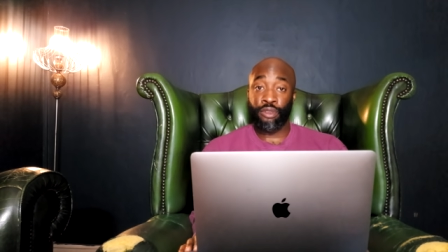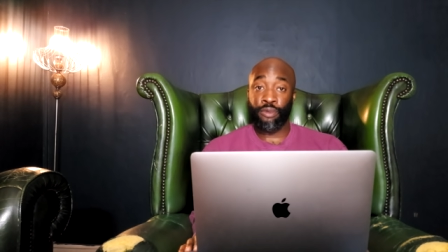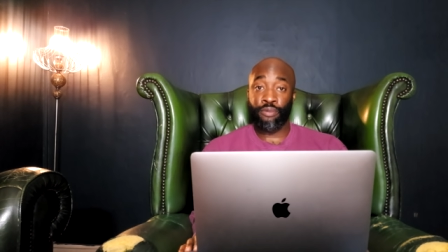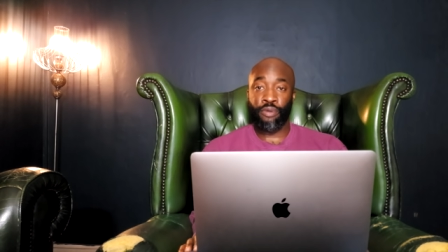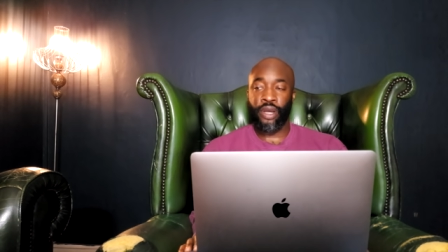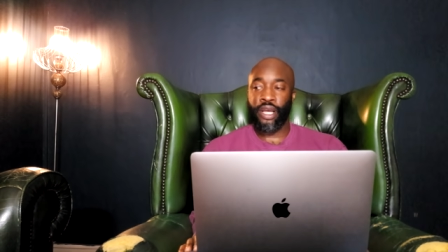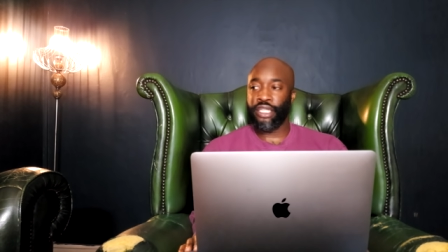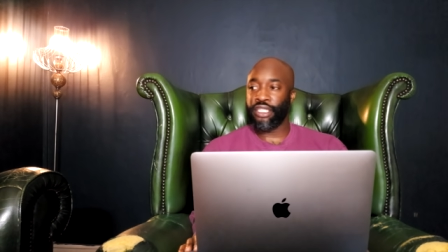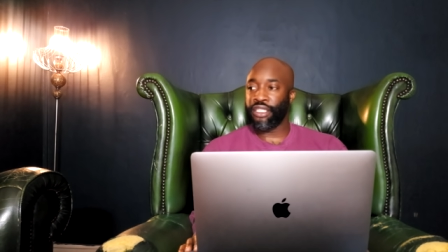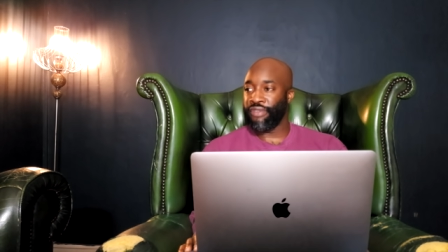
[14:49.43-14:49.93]

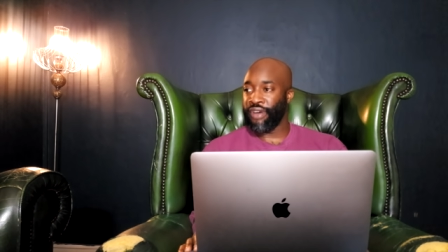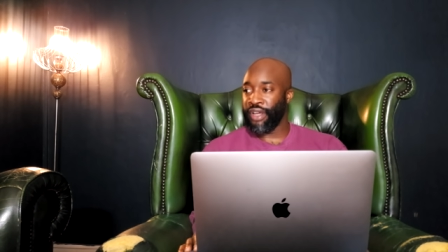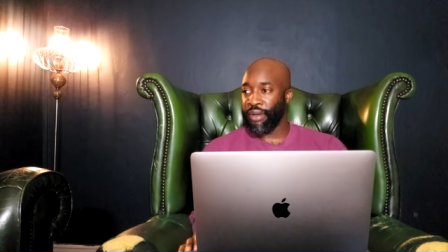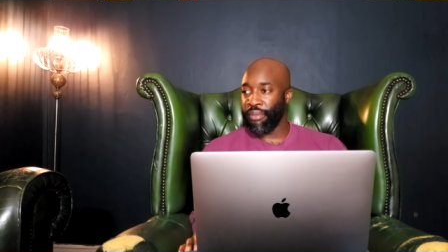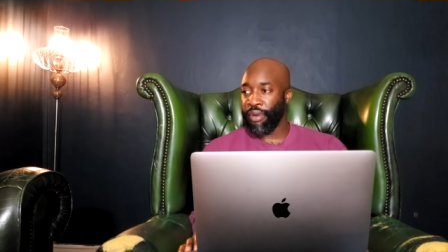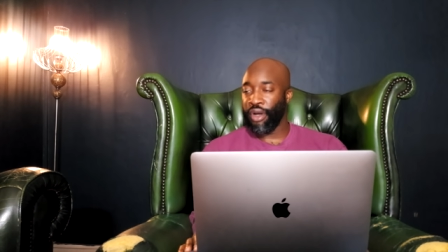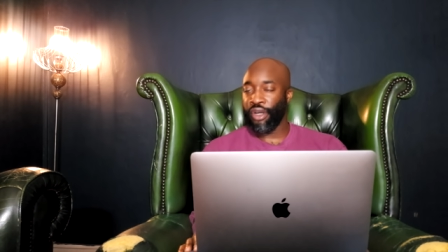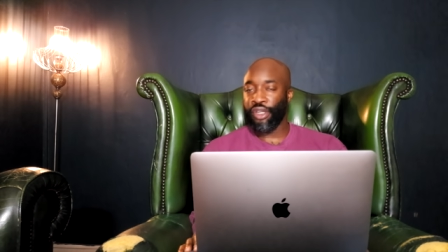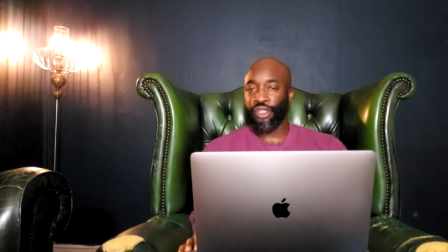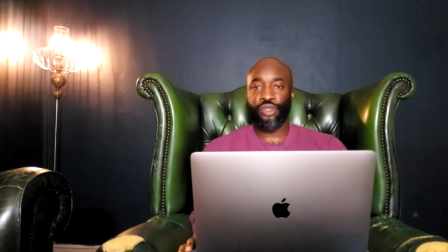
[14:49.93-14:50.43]
surprised Savannah
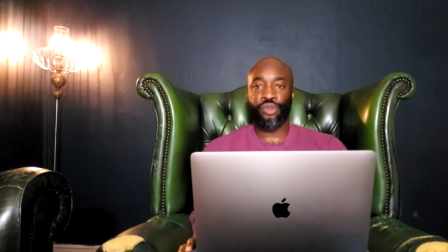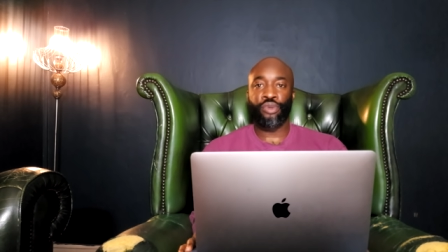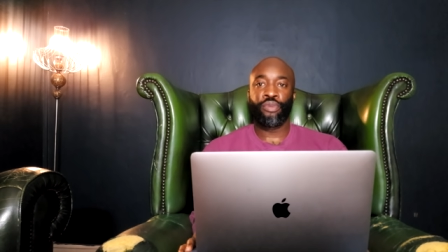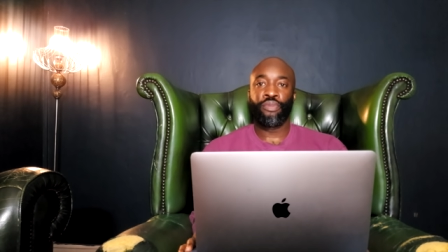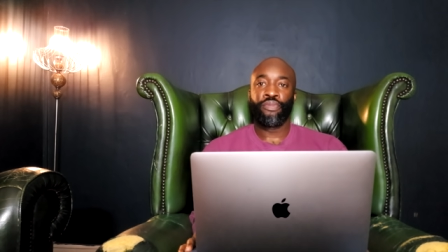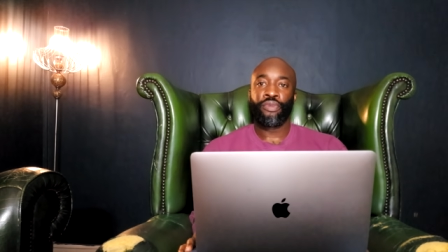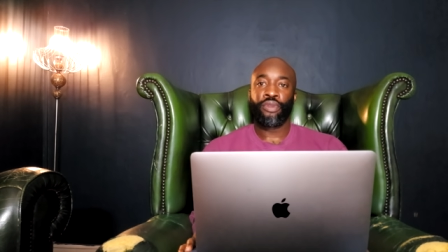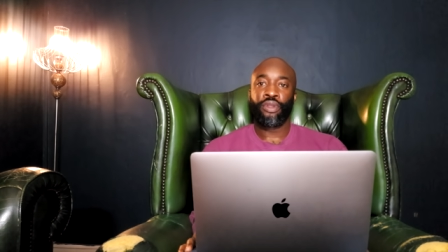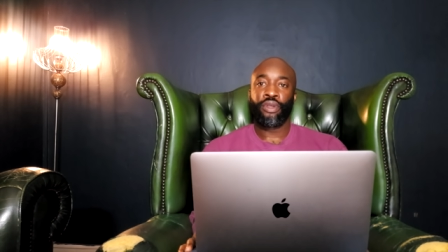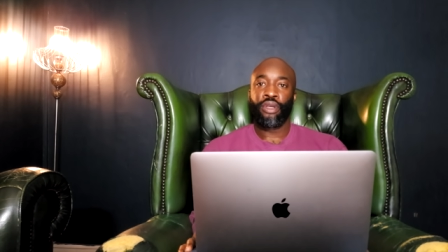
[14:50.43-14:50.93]
Marshall.
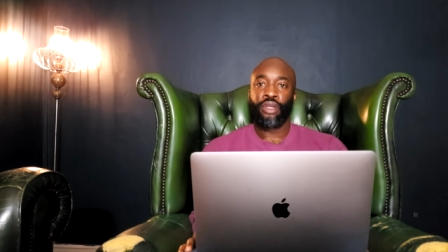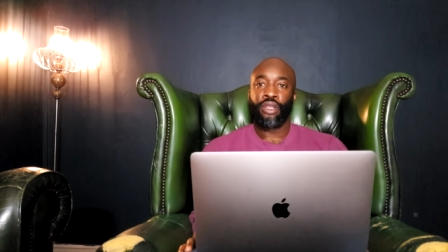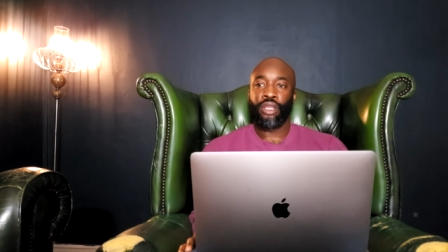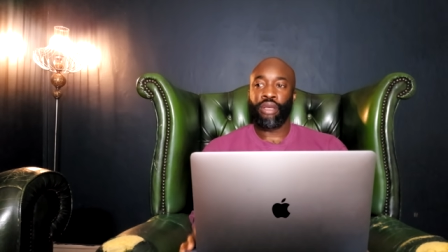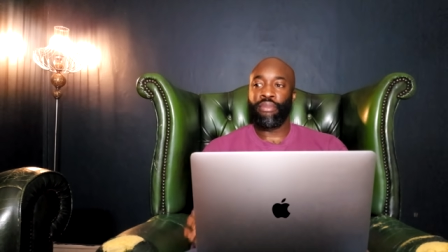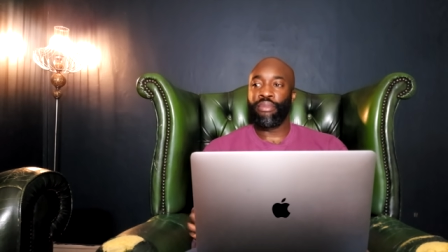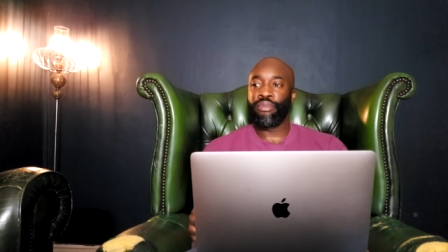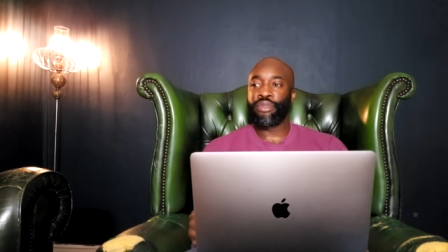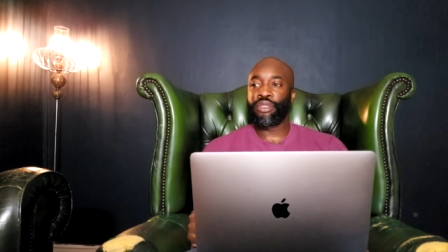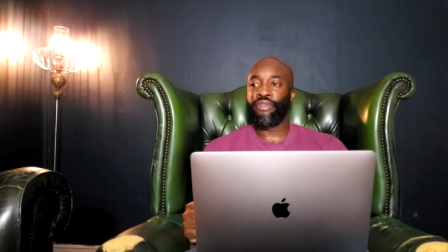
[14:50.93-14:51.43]
I
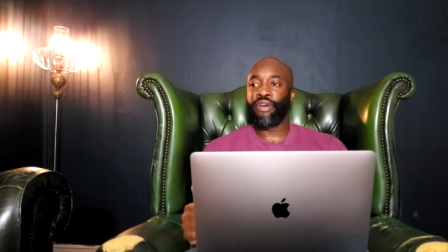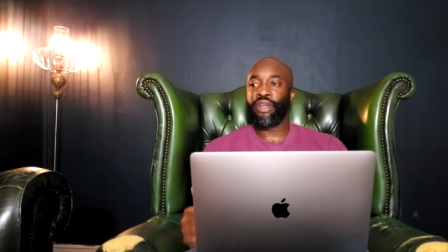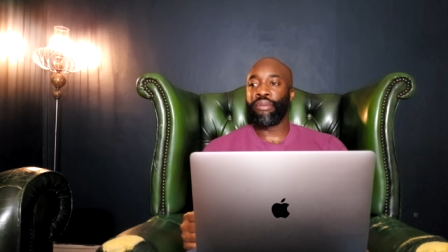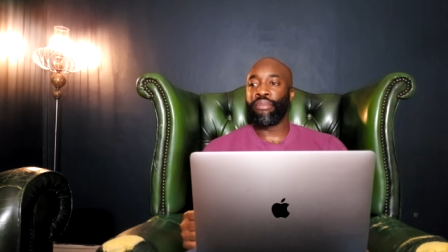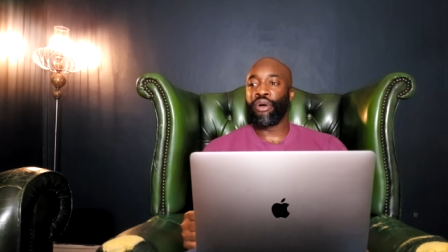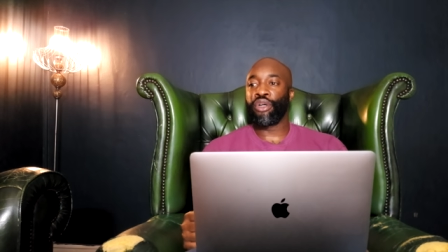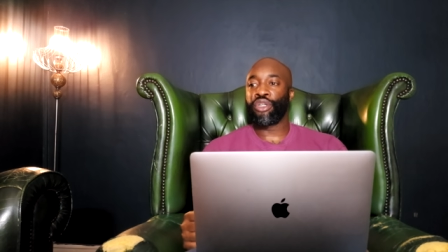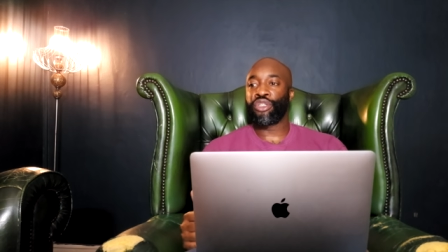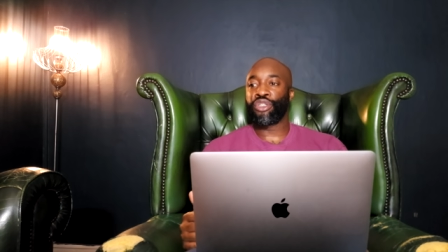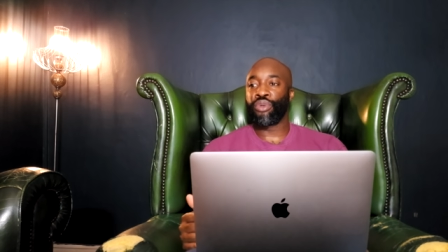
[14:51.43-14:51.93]
remember Savannah
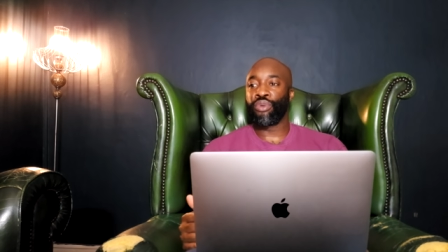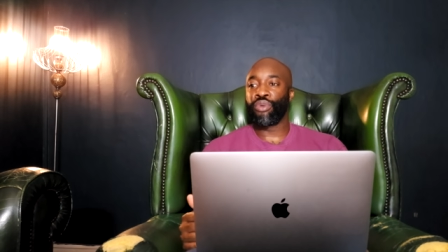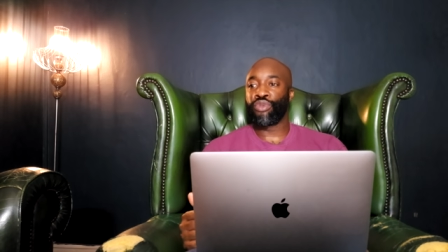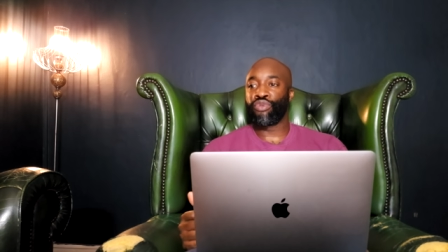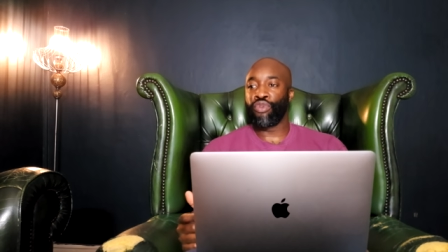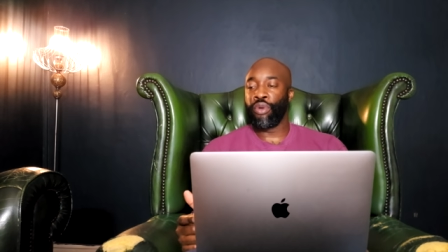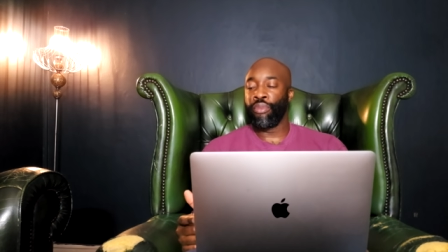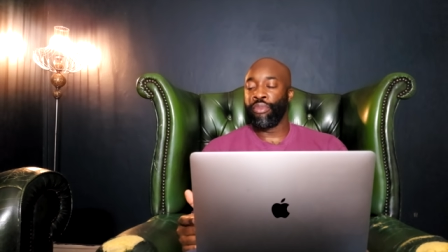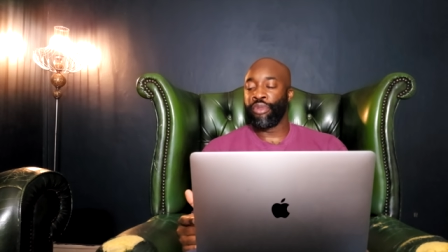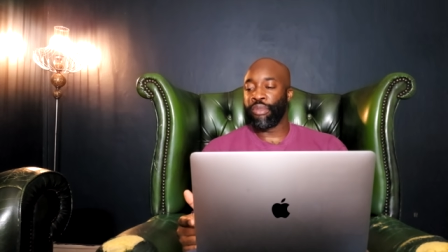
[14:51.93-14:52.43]
Marshall was
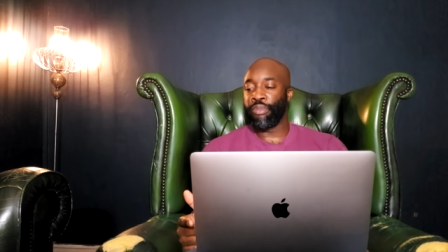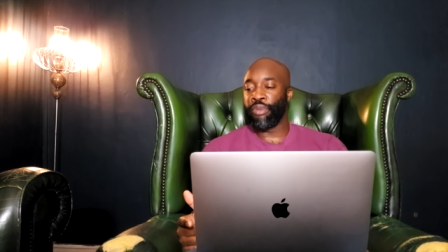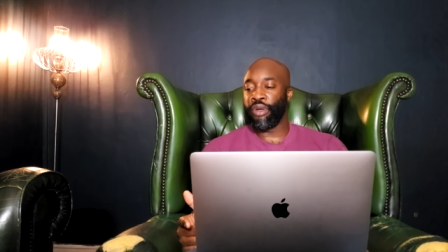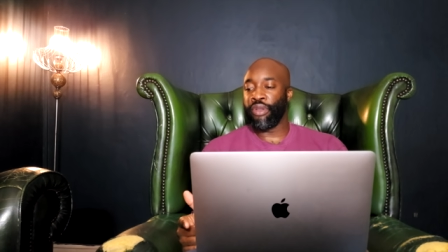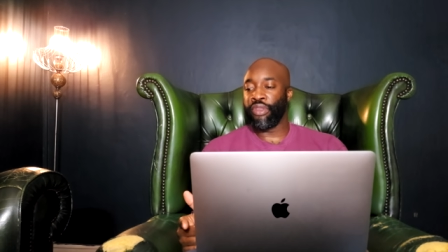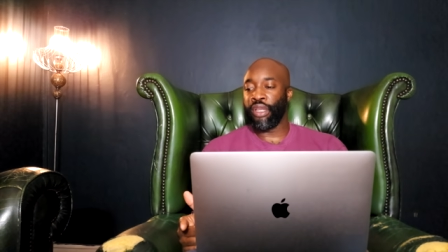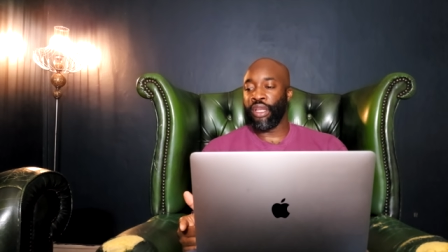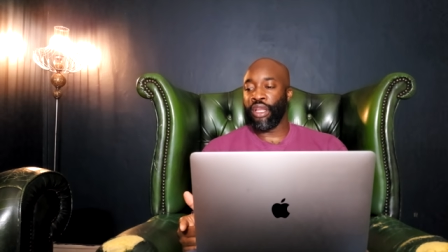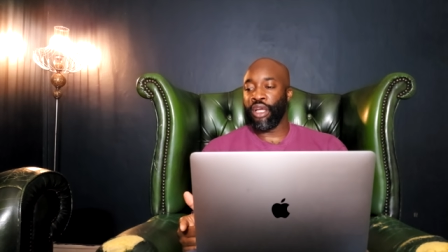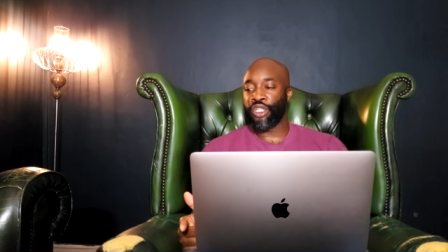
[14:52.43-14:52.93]
rumoured to be on
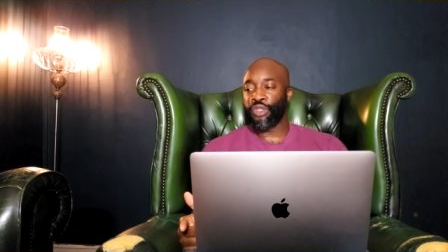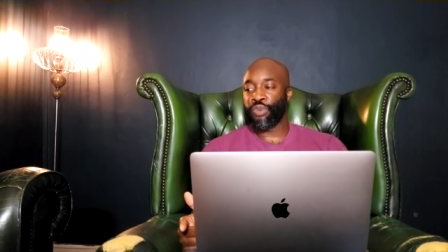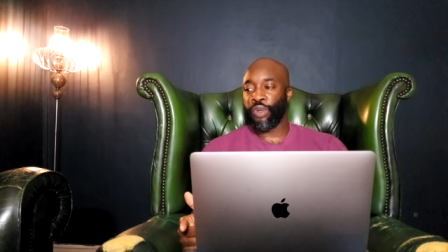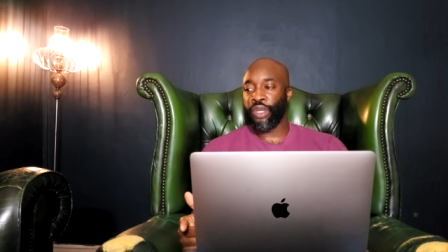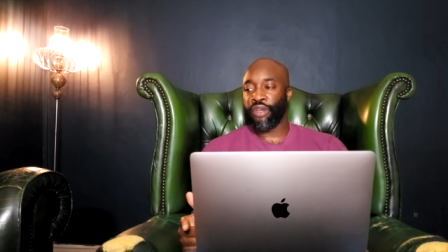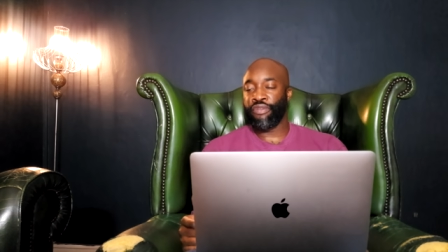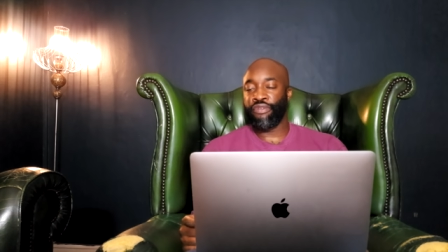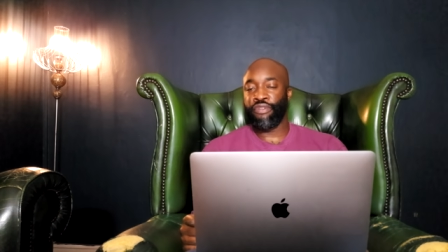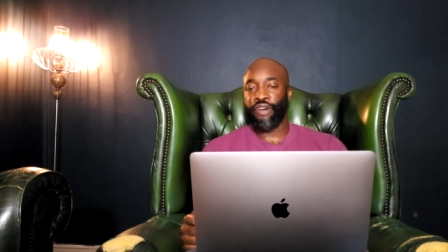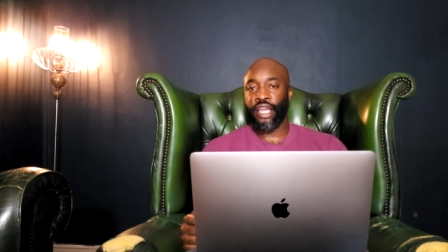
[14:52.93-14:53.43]
the last
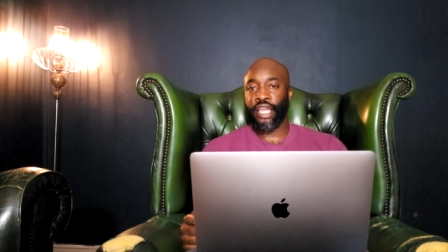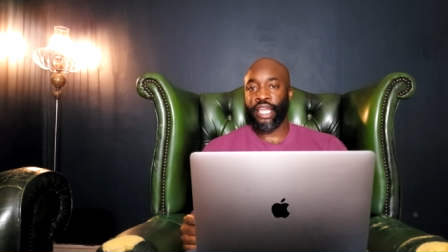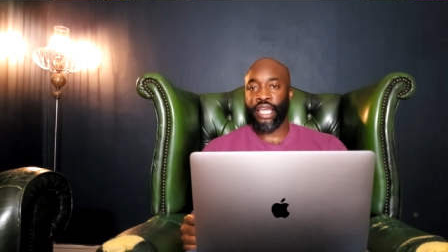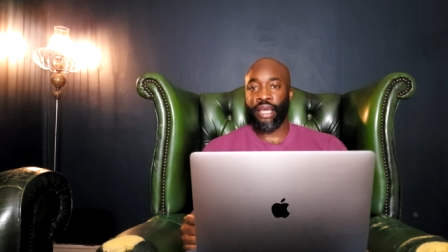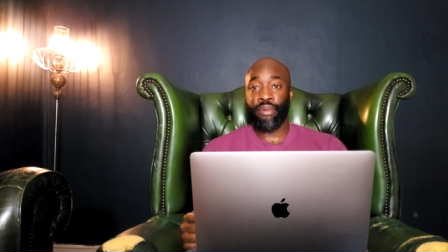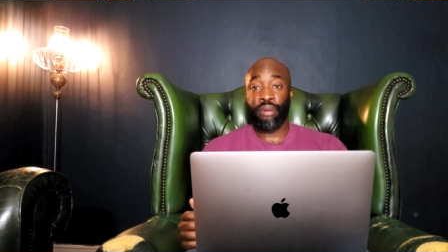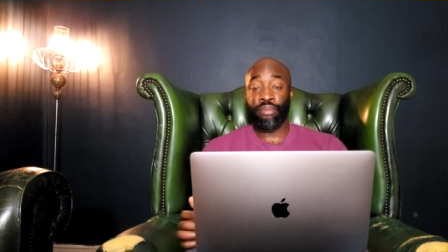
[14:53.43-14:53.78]
week of Fight Camp.